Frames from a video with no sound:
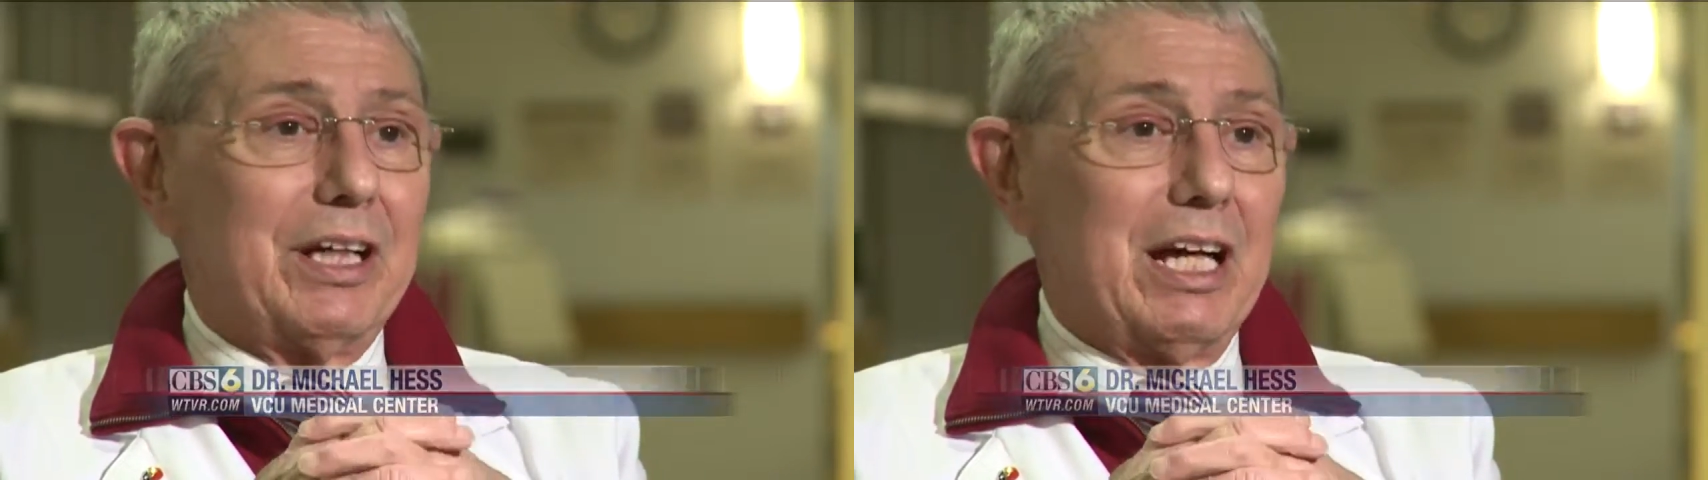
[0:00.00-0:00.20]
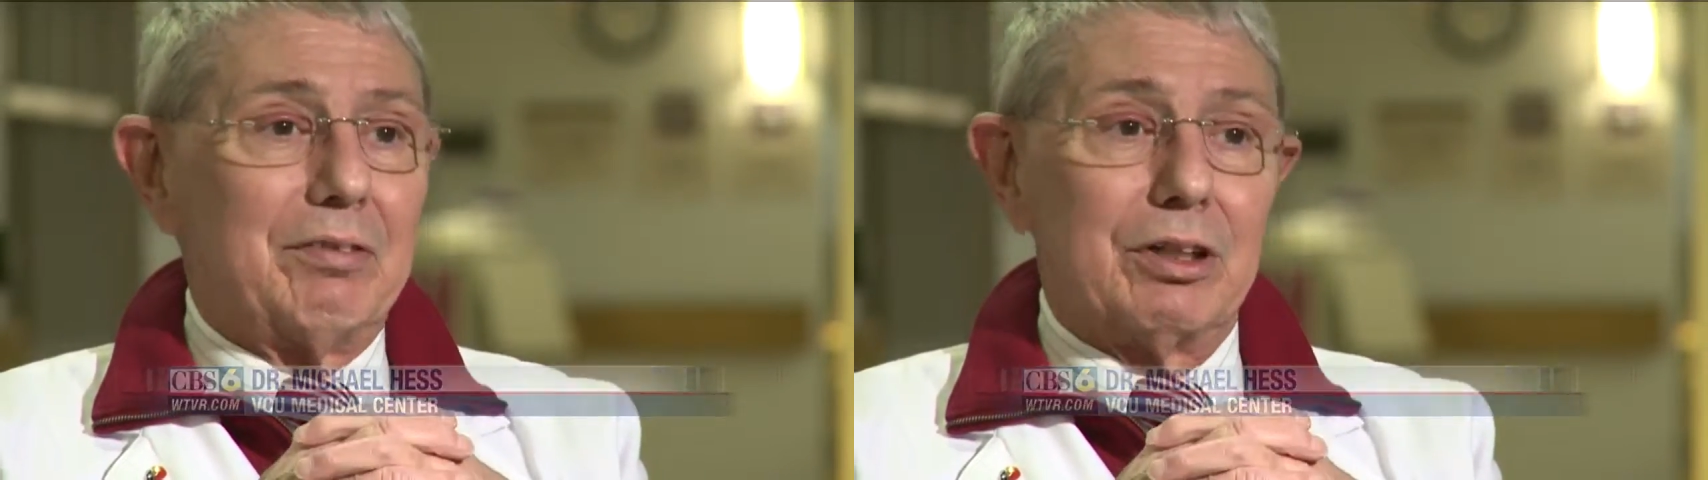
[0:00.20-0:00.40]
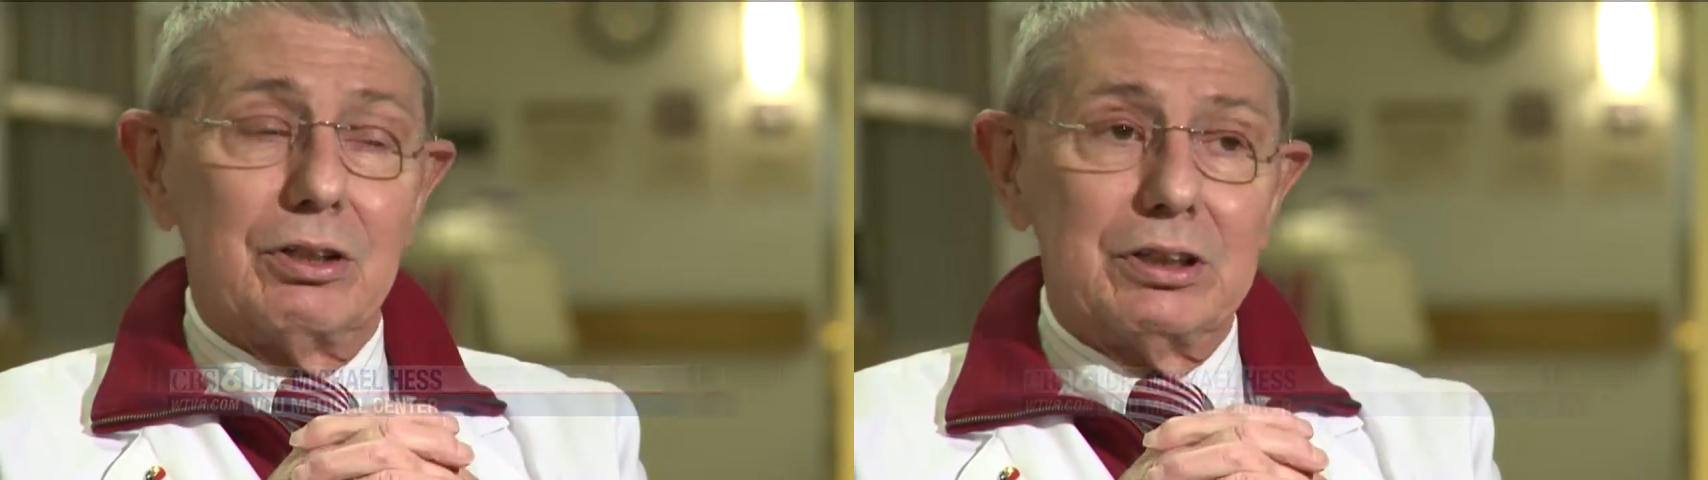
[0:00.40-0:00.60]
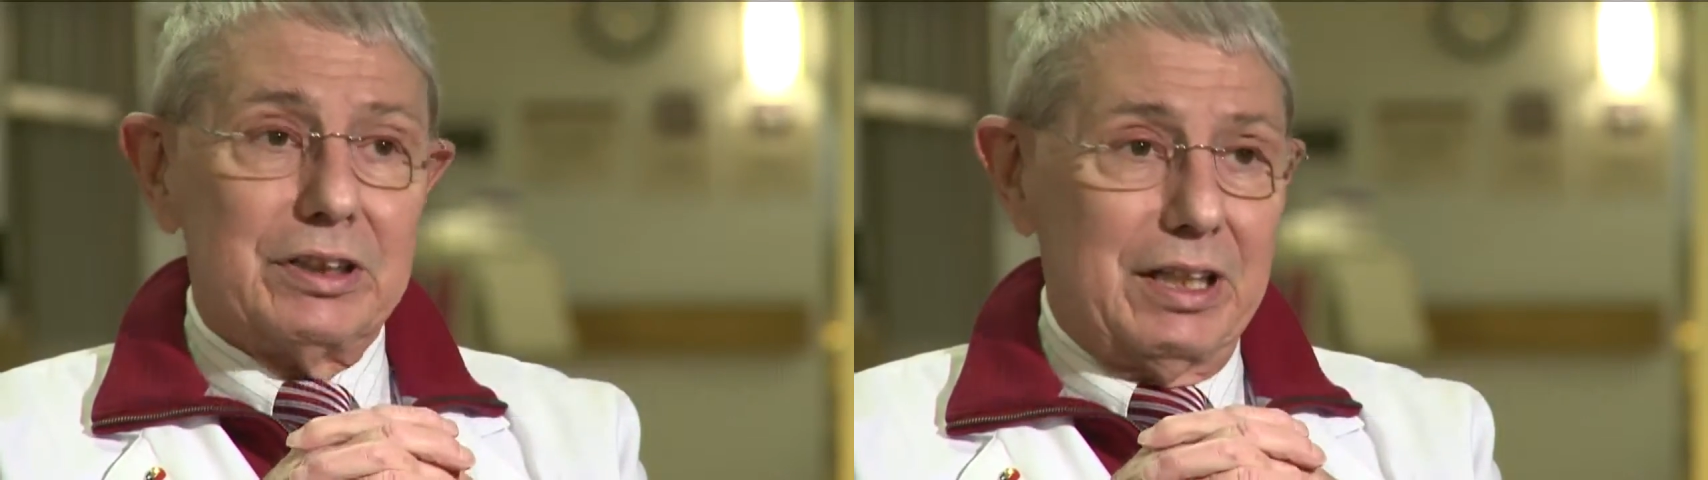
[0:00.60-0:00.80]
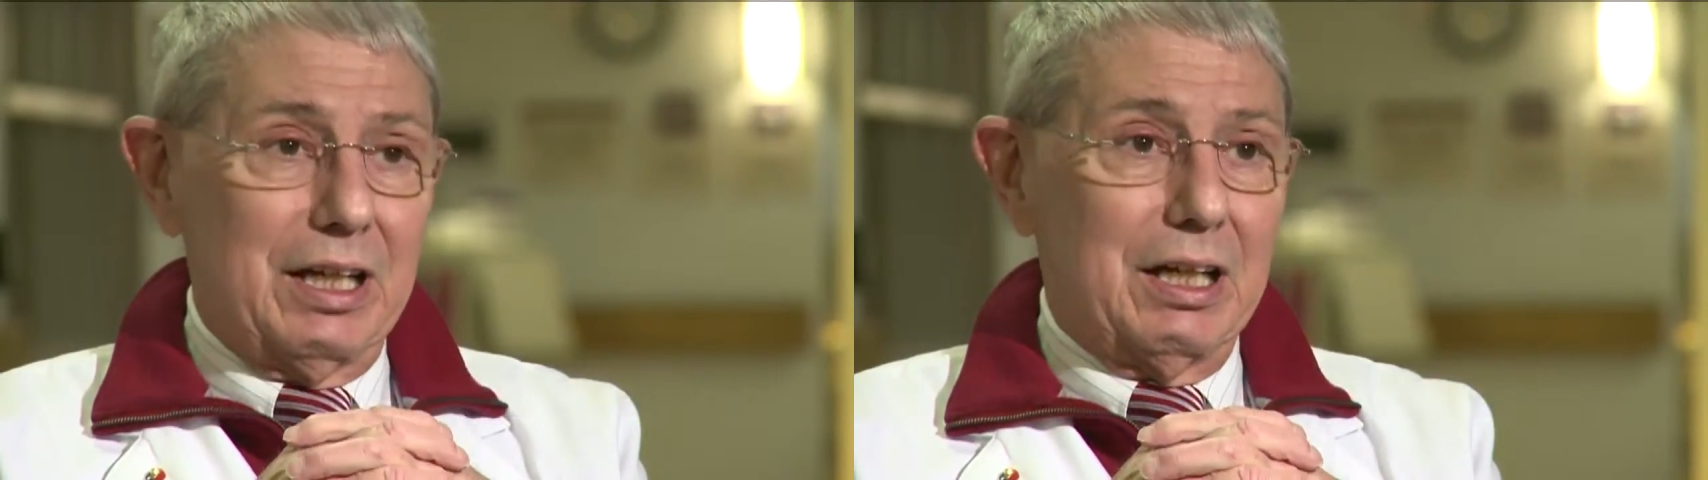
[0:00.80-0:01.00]
and having a
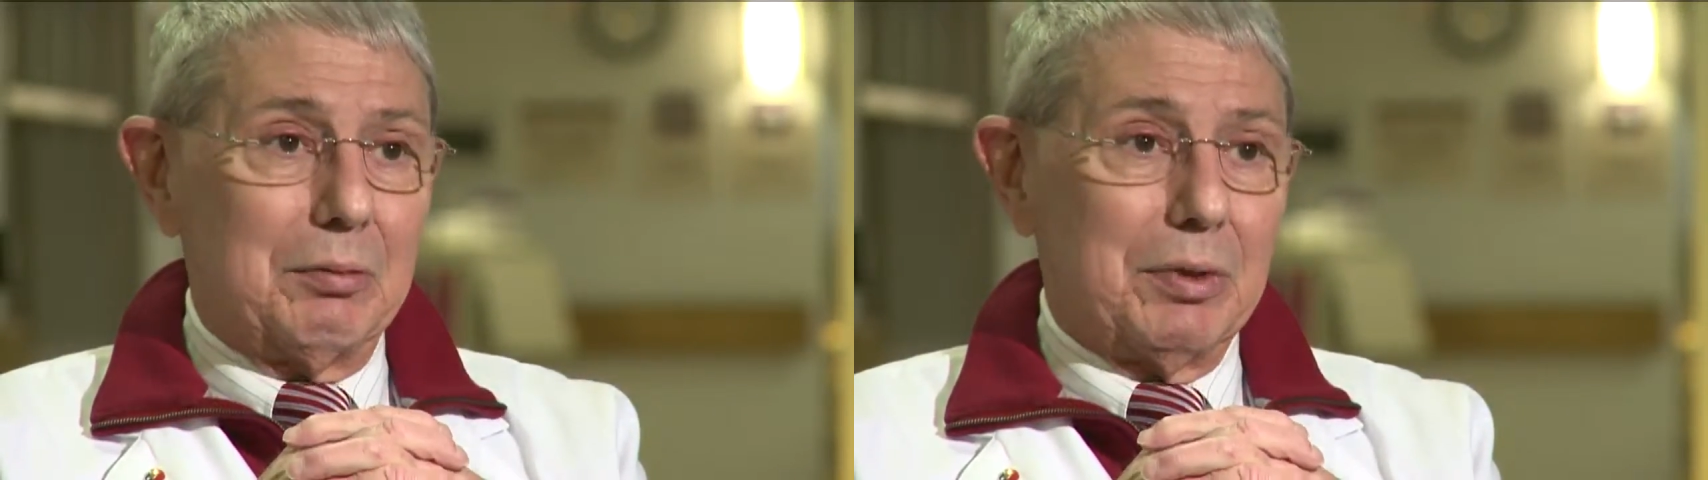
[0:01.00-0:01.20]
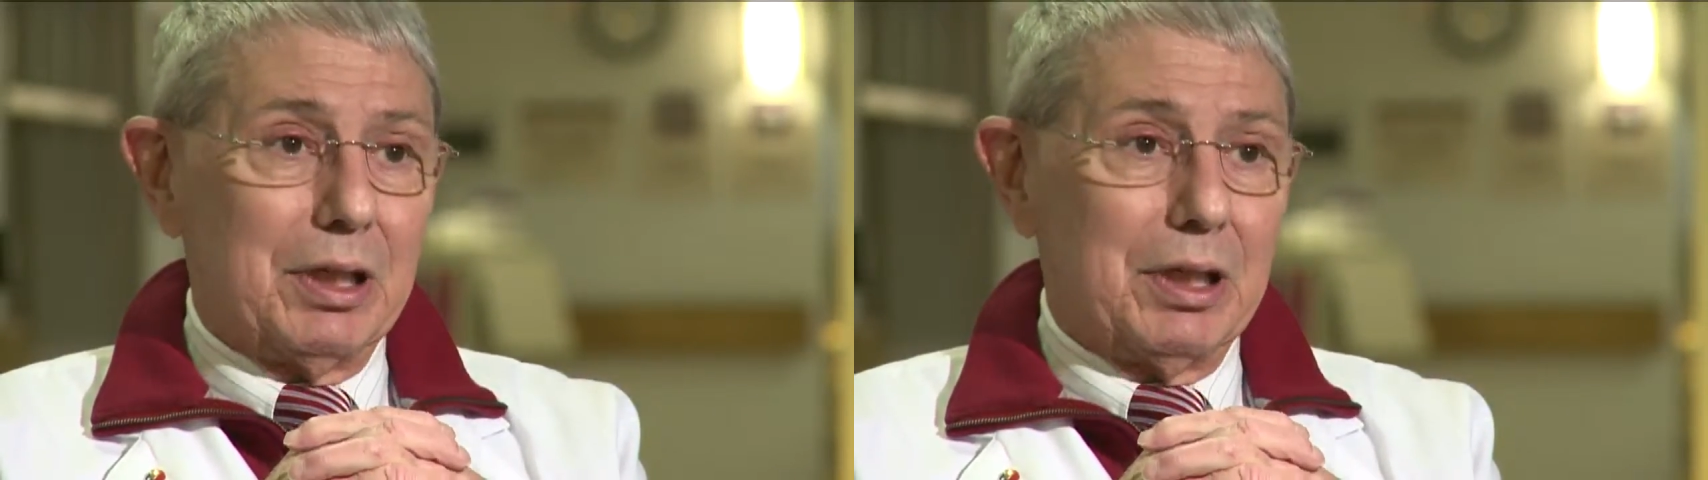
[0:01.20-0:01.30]
good time.